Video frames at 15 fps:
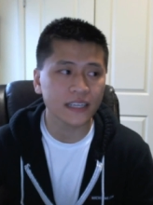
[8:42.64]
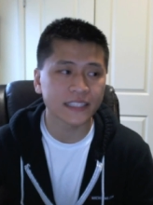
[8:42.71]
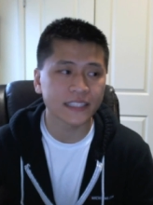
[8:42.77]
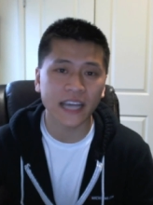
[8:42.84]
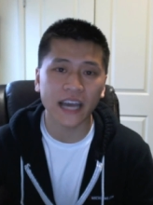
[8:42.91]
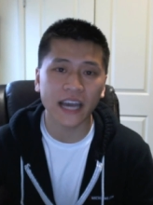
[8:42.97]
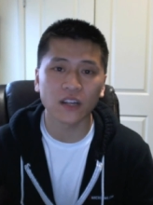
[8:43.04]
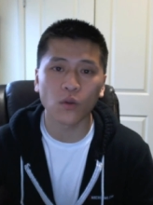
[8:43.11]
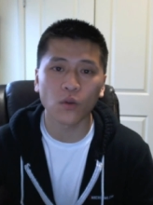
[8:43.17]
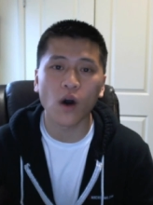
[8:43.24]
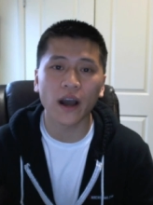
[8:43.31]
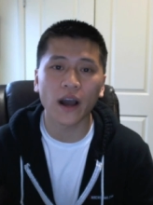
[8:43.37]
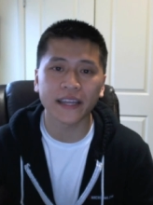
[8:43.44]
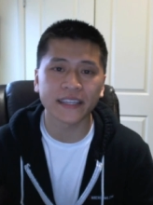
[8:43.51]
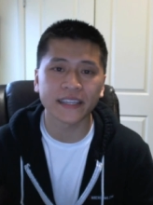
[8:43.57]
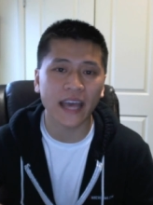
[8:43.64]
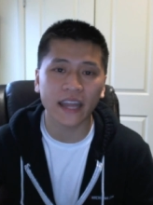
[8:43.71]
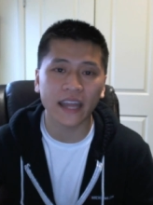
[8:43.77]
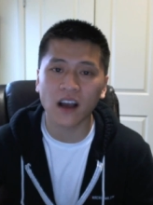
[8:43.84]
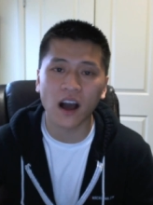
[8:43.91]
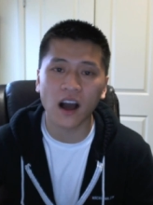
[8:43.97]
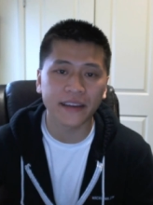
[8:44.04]
title Walking
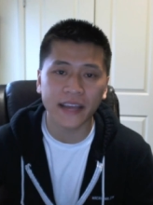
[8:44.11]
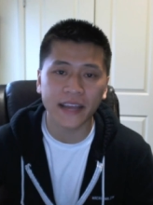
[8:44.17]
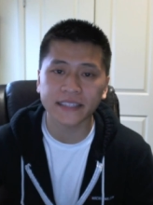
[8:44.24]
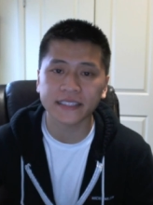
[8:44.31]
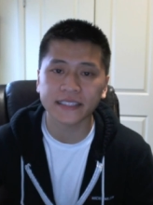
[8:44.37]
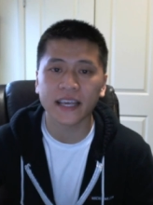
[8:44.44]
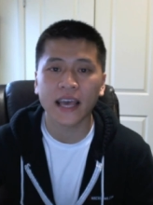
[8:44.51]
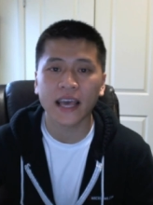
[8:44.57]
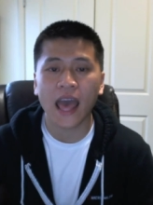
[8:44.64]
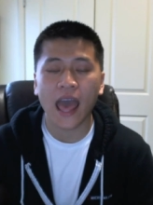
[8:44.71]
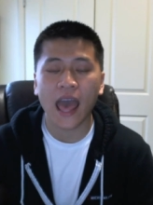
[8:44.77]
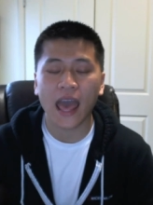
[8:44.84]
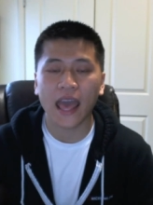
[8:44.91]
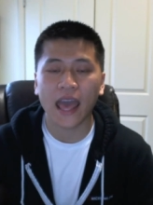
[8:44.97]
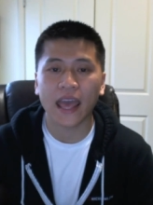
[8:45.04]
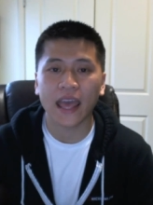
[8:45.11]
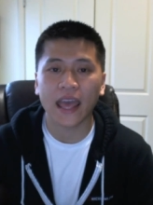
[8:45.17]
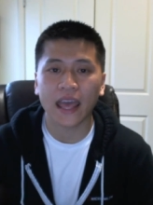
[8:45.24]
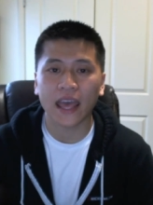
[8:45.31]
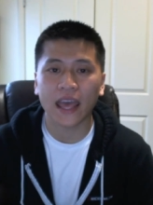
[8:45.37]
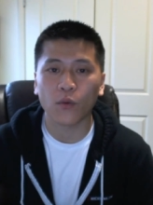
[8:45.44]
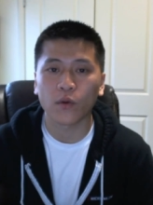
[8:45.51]
Dead Contest,
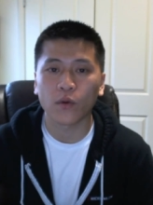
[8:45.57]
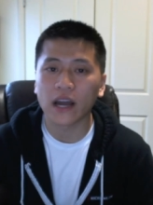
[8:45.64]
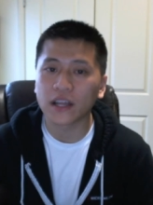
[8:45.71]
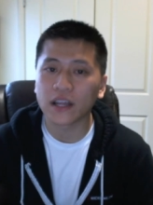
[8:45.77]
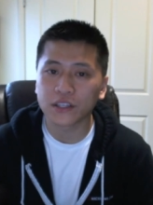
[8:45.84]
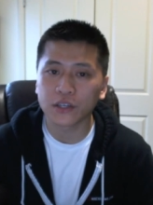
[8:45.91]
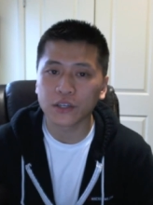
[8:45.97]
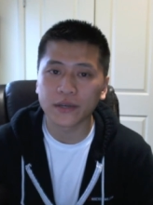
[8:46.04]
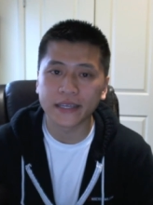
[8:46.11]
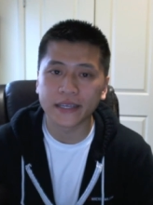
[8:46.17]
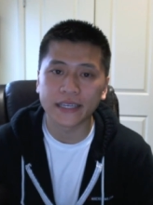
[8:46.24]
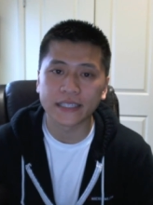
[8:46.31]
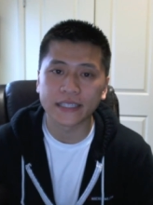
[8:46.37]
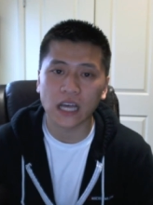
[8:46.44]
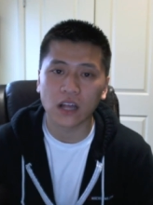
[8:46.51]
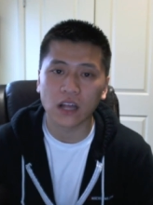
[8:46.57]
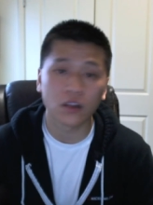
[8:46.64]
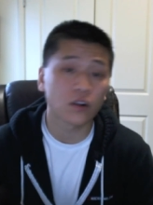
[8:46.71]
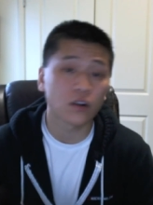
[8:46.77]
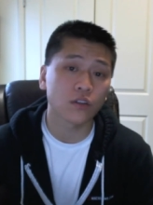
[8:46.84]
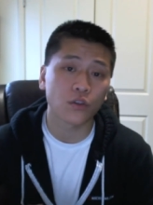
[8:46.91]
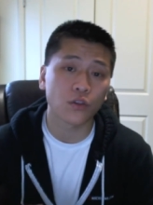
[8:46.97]
and what I'll do is I'll
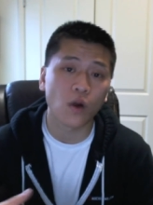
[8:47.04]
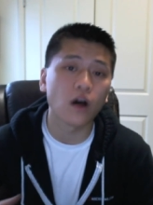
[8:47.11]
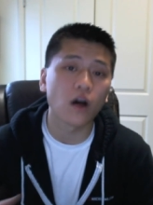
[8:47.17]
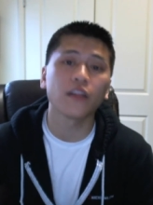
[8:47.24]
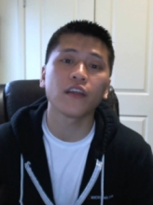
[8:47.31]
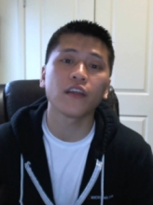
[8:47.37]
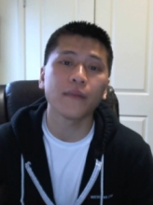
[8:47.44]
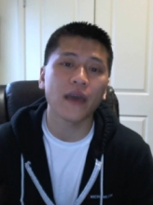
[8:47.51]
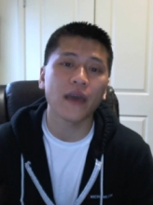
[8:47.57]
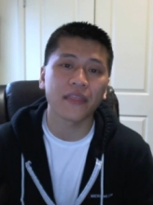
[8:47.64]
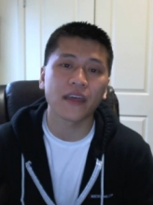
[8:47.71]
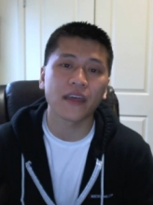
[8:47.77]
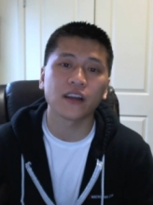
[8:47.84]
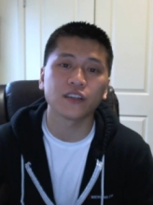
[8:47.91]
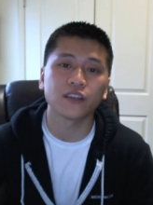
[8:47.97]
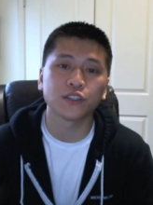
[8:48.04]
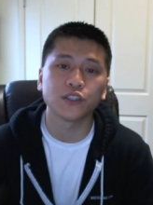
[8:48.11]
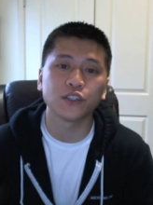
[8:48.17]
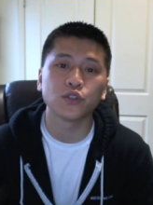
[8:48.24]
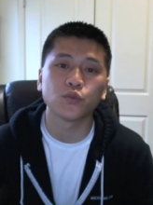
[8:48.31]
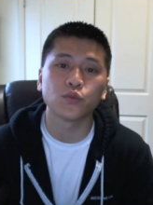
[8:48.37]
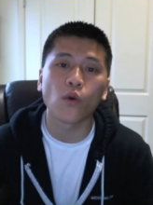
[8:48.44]
look through all of them and then I'll
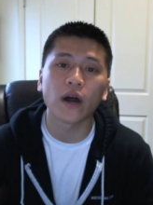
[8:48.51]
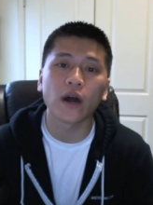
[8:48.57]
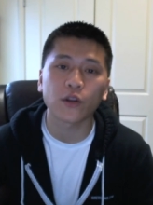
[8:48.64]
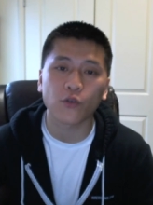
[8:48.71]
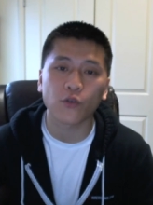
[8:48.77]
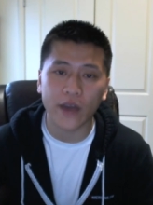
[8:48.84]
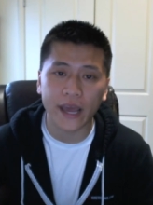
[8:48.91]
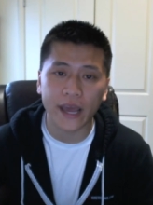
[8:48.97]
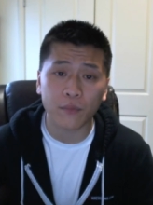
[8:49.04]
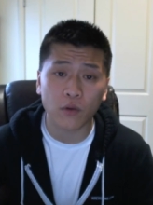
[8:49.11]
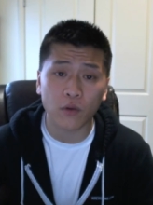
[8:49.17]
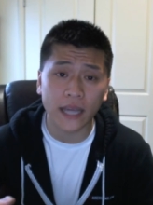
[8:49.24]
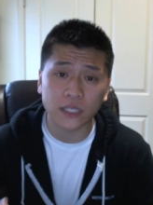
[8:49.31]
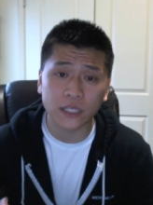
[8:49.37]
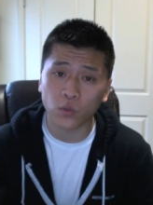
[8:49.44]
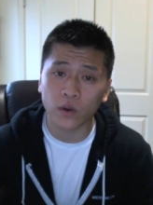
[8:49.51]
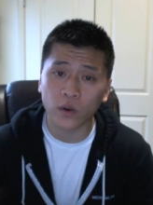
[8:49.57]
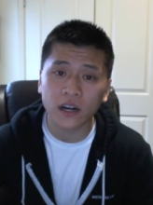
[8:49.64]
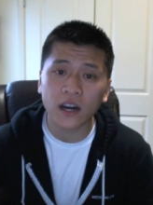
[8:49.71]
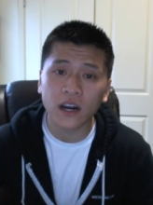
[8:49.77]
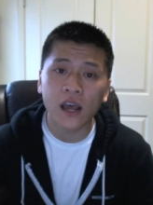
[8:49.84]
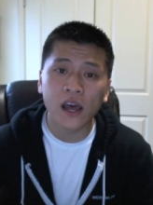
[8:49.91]
choose one grand prize
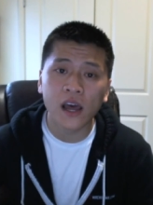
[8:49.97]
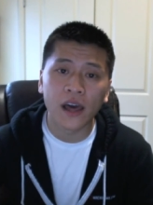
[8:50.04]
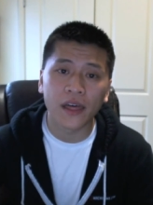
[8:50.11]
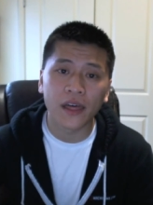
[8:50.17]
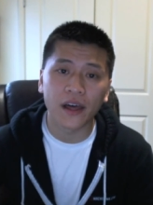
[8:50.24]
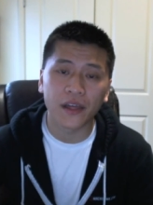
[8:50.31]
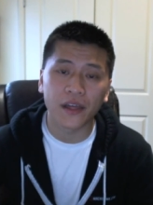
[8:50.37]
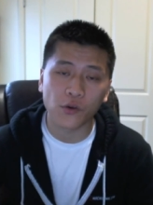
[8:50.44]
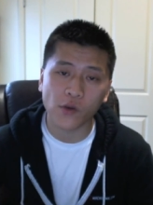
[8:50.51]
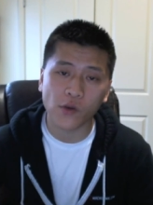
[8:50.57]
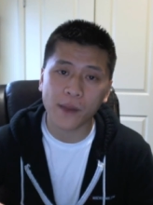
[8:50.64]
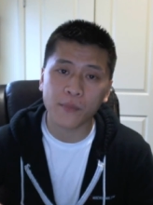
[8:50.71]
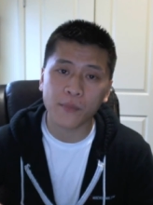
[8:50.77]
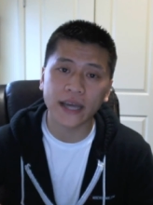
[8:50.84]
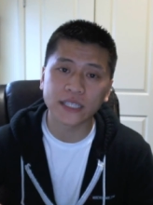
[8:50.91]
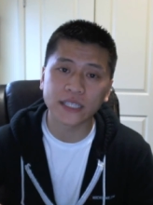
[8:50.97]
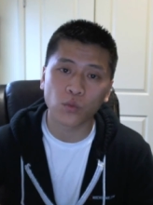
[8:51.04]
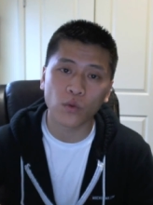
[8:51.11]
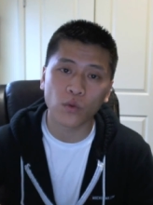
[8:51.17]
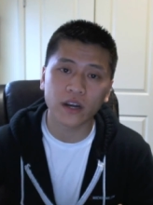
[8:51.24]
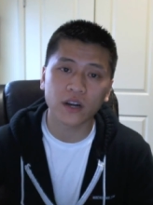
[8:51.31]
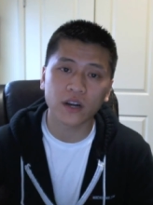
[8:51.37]
winner. Uh, the grand prize
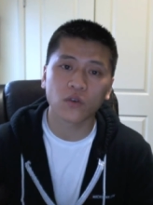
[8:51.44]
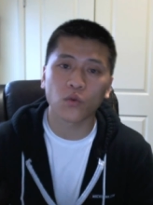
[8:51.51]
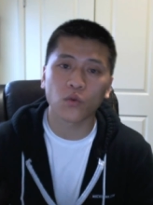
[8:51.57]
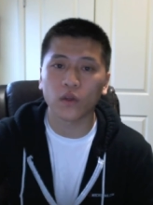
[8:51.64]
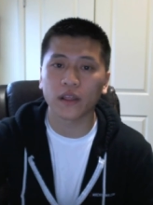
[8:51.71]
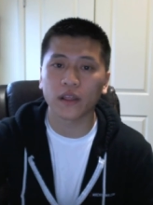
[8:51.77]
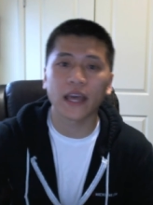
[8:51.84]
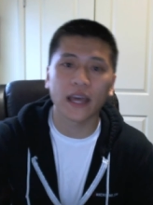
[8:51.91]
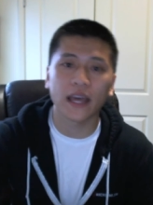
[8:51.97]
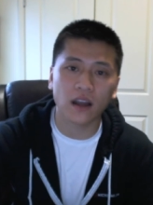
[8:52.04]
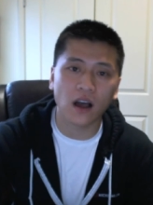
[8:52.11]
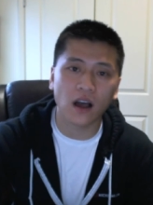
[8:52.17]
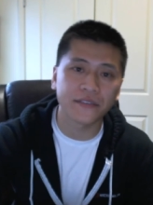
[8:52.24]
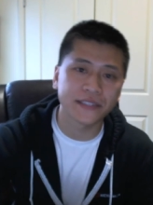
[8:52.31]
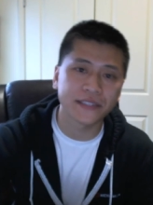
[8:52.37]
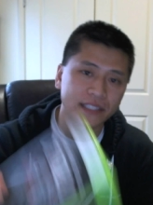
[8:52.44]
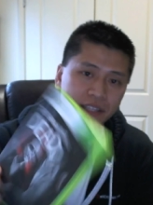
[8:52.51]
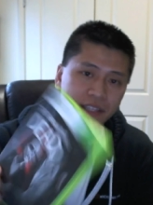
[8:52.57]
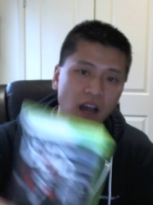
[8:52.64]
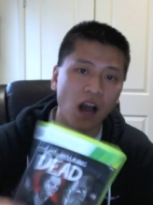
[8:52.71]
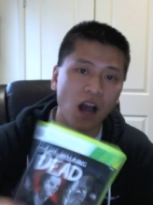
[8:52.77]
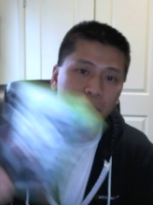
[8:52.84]
winner will get obviously
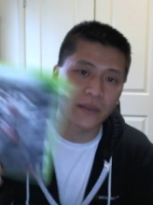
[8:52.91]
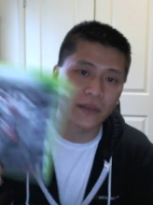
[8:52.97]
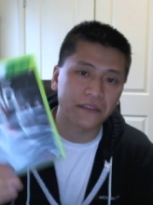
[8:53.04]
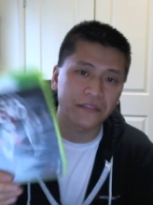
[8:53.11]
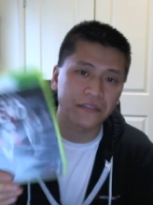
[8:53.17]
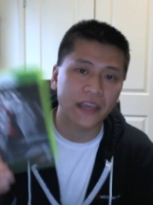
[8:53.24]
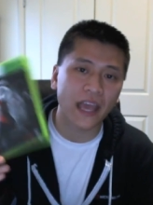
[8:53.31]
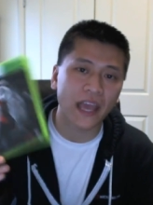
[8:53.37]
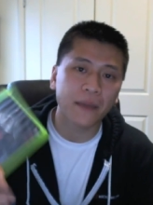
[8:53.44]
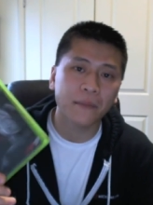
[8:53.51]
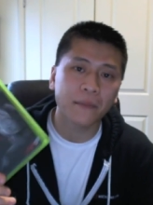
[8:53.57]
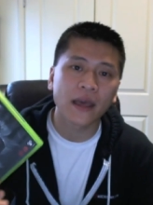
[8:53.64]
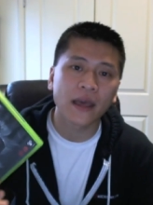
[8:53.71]
the copy of the game,